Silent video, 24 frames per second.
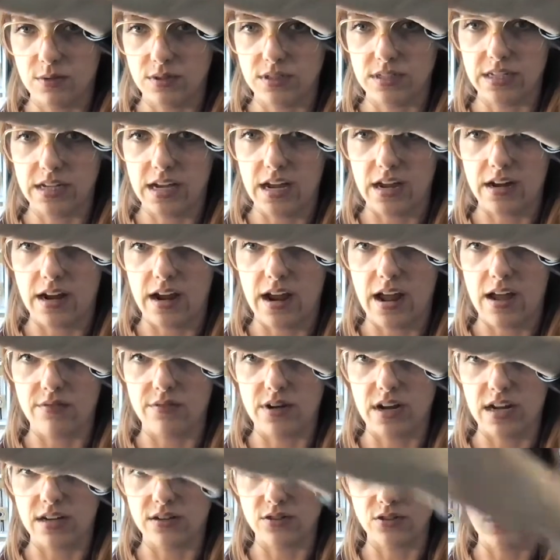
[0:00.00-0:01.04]
Once again, I have
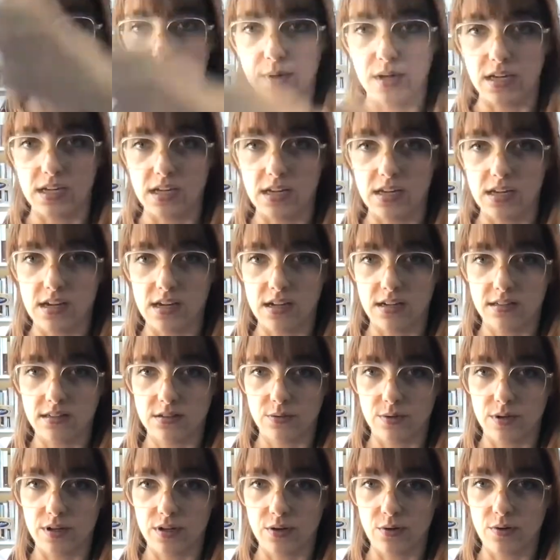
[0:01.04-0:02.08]
an extra pinky key,
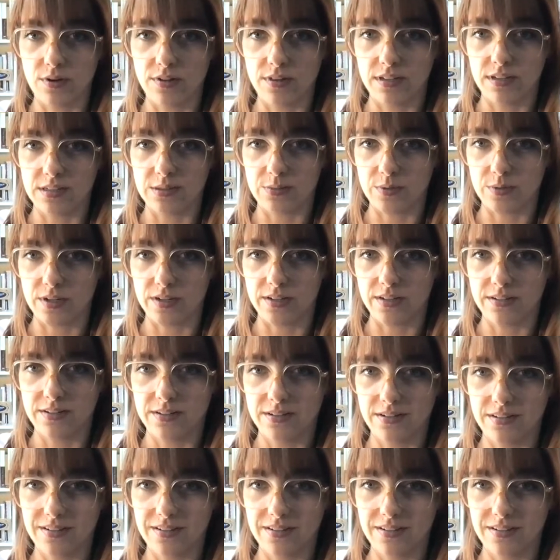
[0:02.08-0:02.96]
so ignore this one.